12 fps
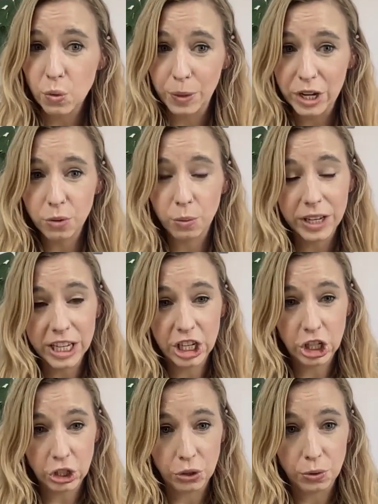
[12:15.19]
we could
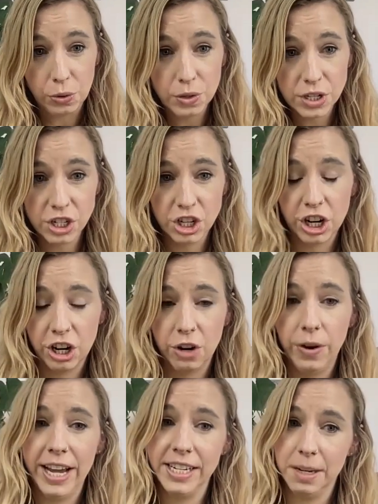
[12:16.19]
really use
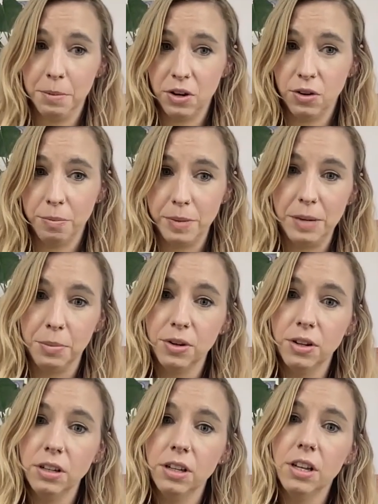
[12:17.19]
neuroatypical
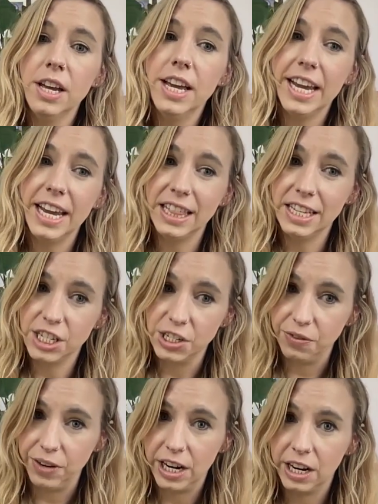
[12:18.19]
people in this
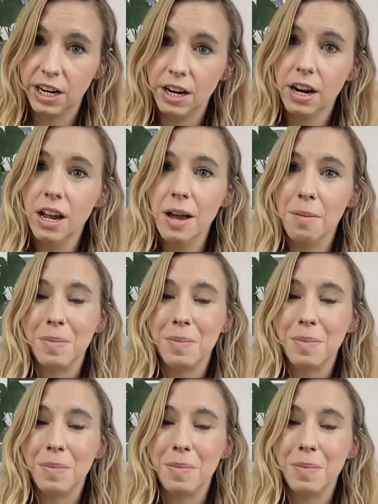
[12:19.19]
sphere,